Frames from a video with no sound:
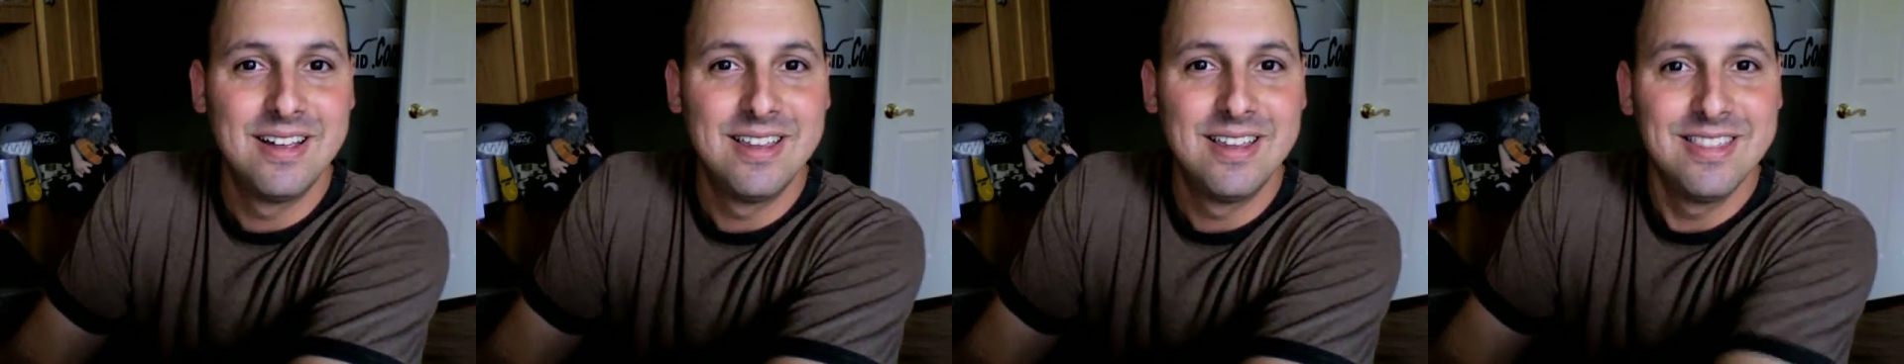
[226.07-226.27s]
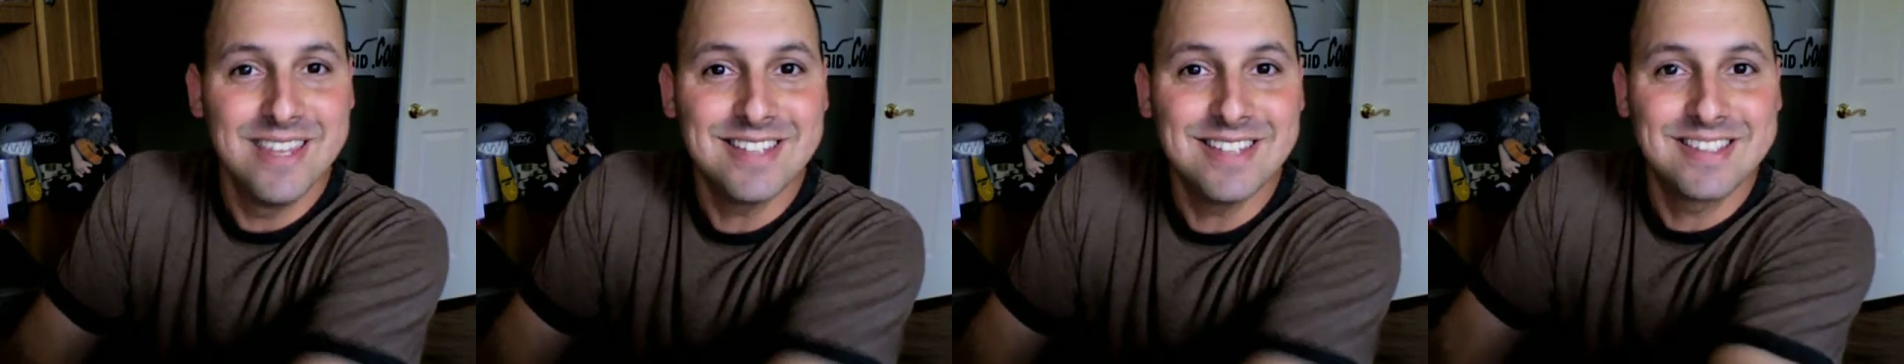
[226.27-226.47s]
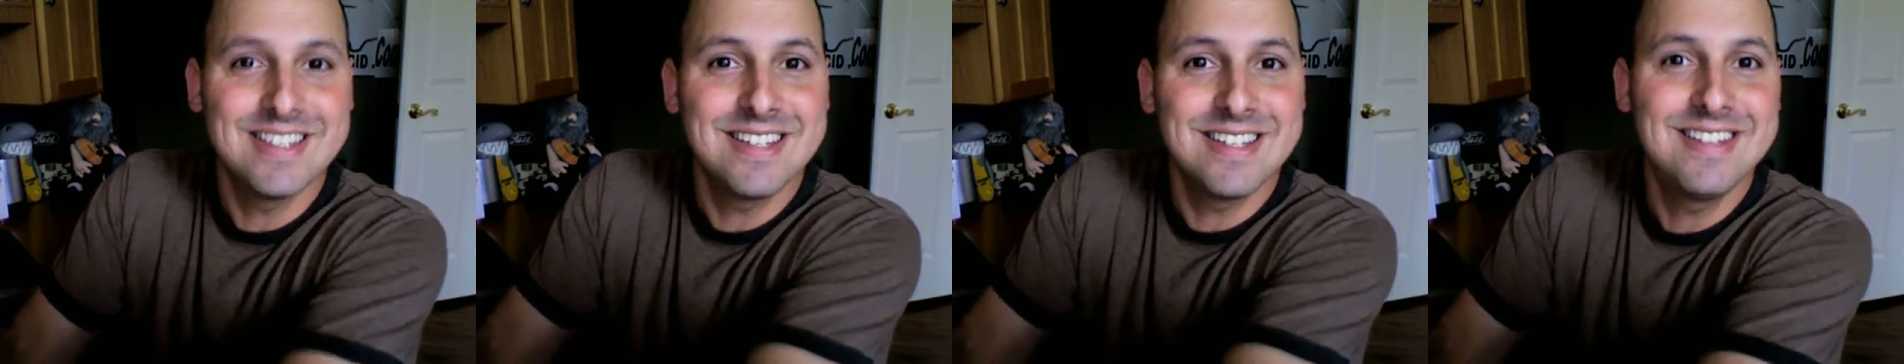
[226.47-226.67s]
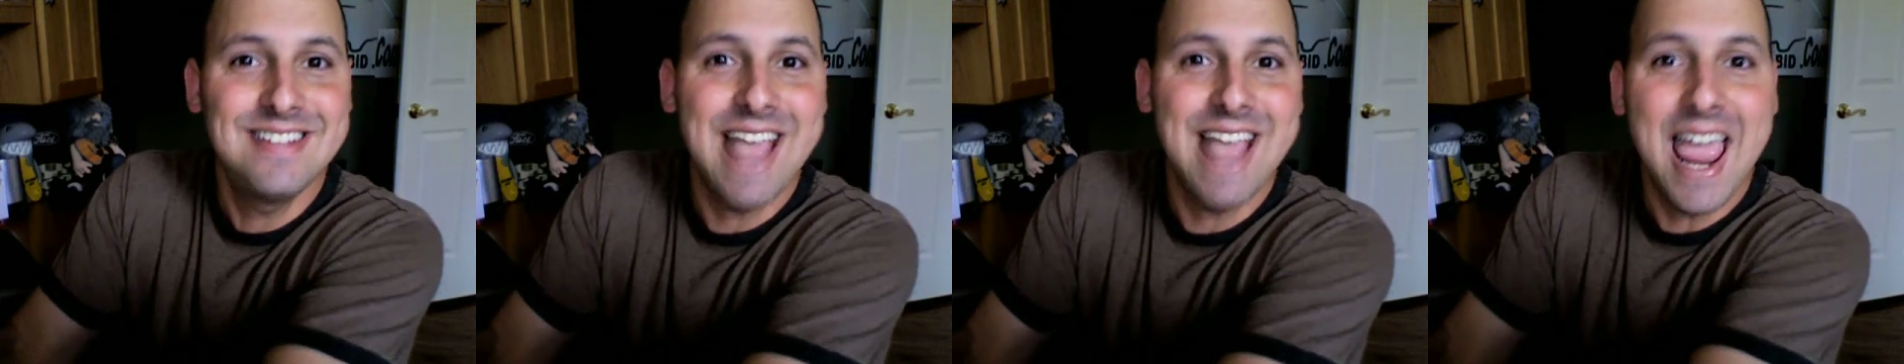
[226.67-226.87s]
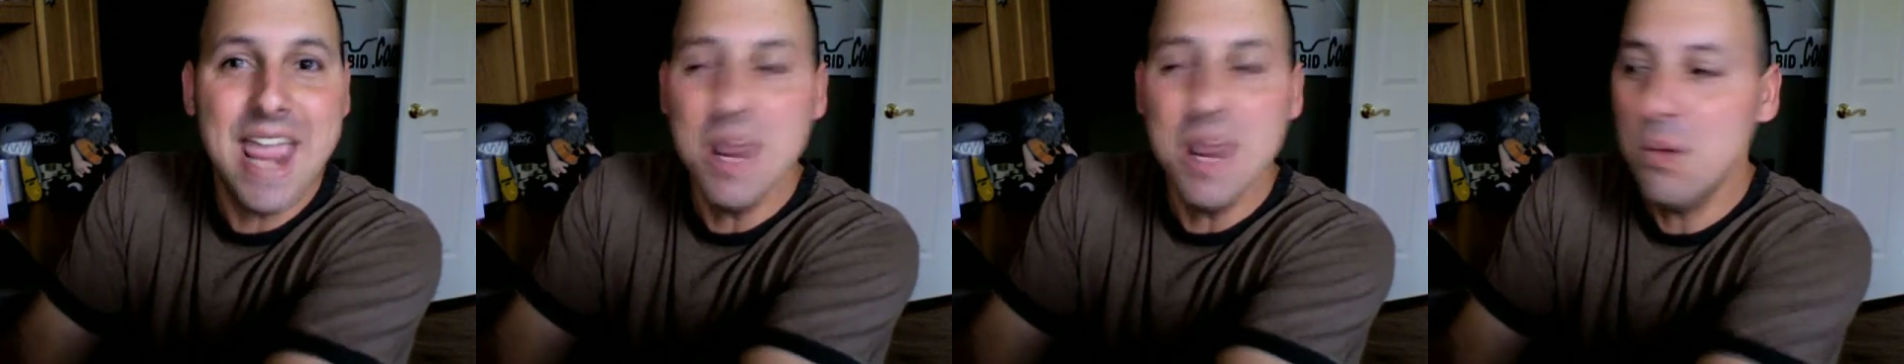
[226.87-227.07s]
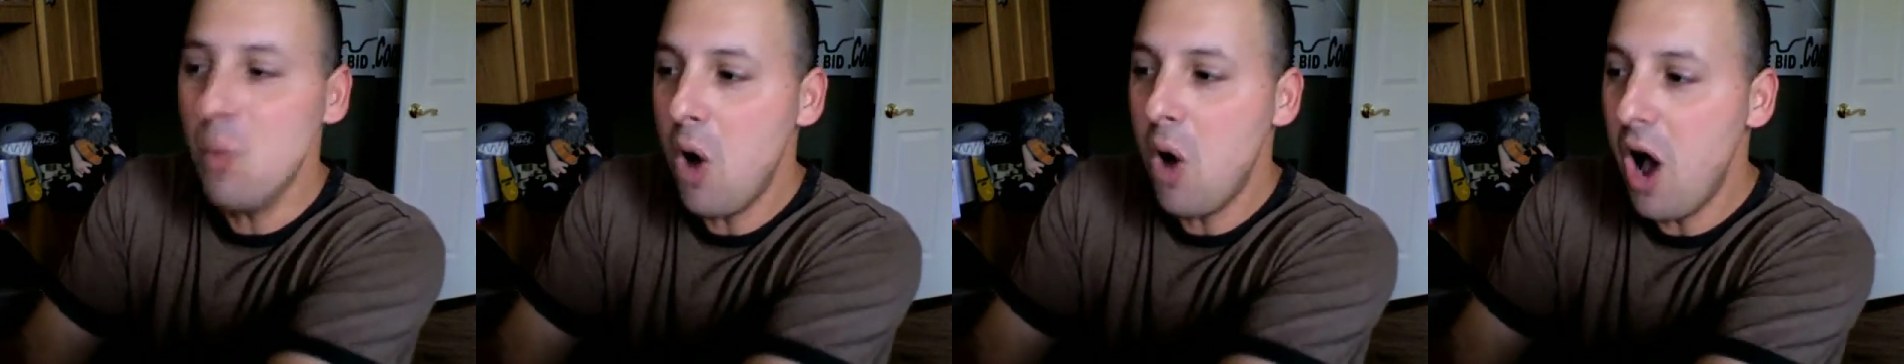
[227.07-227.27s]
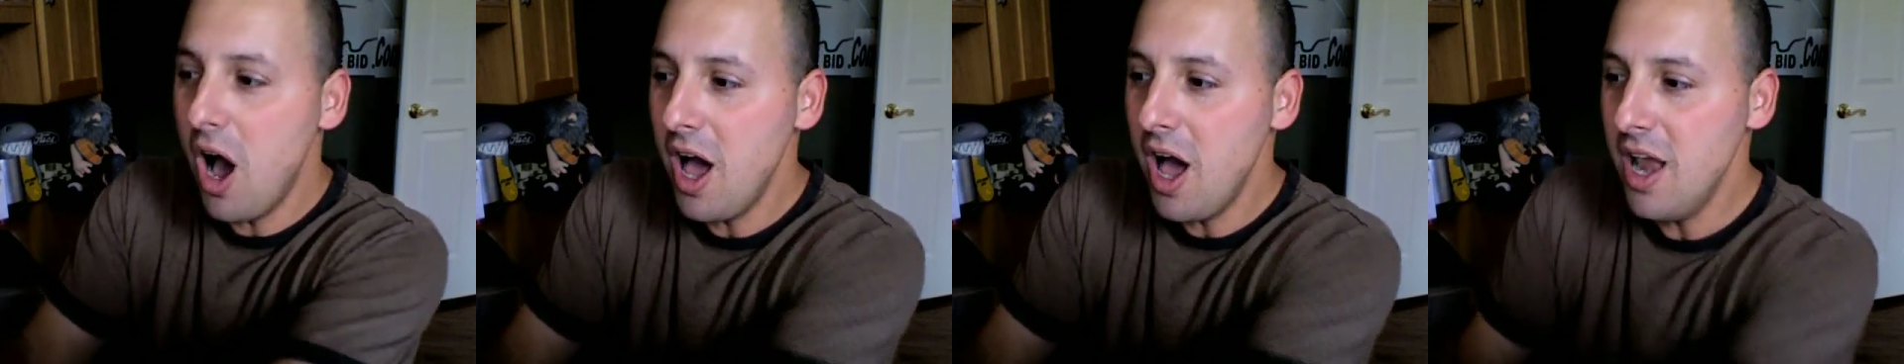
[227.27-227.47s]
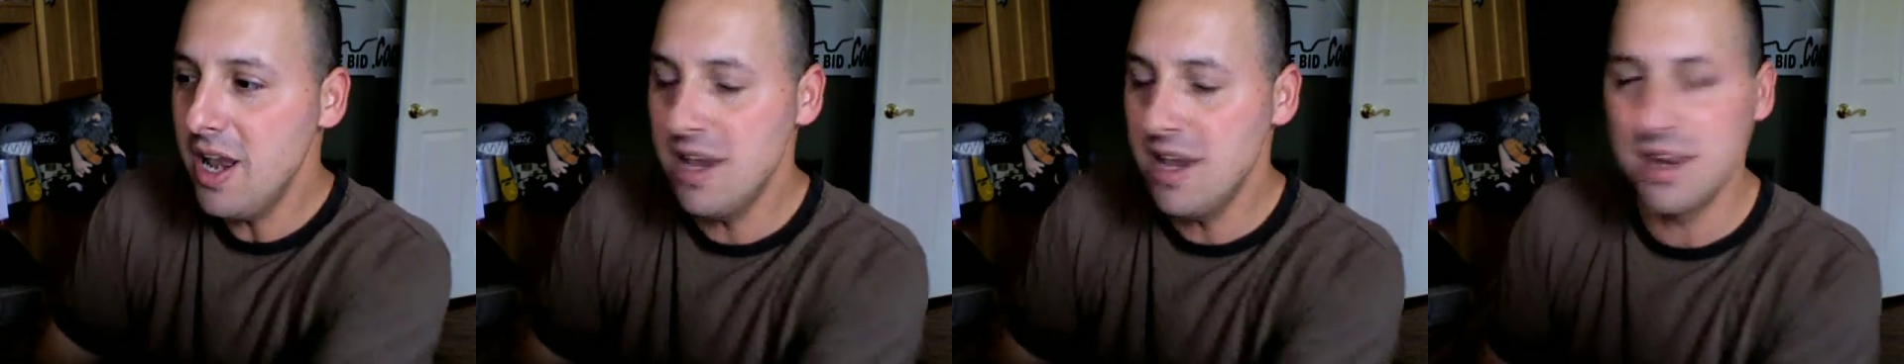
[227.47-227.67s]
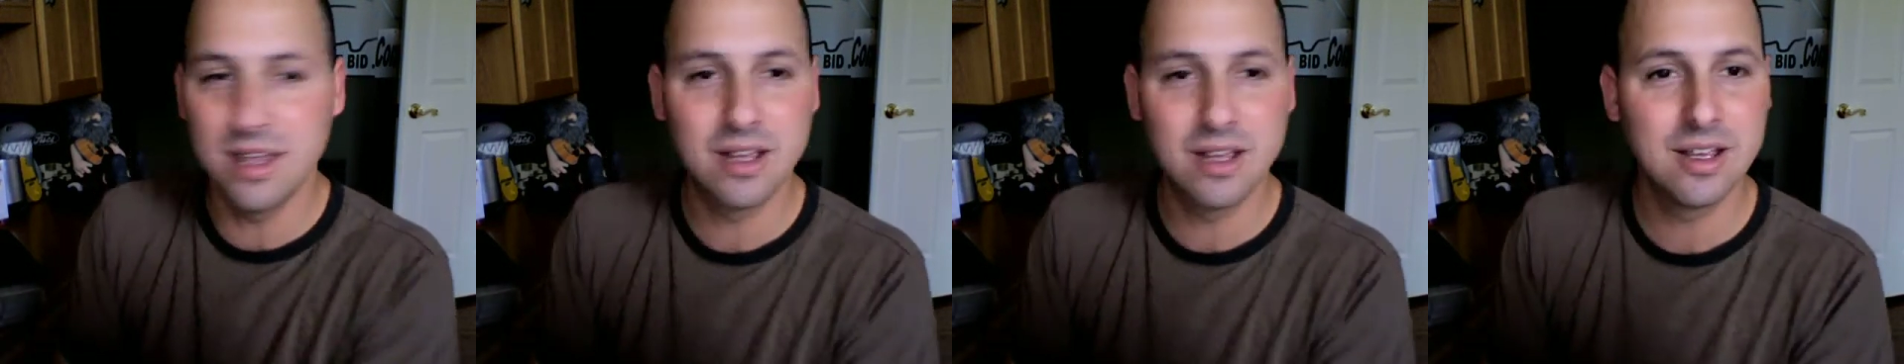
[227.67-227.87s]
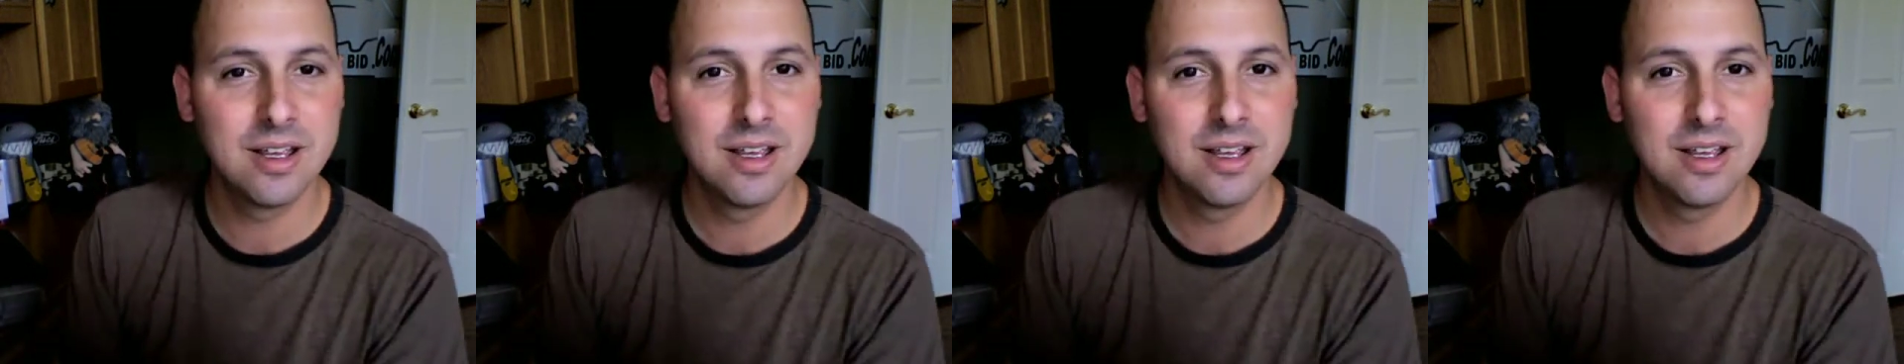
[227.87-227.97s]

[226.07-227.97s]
This is day one.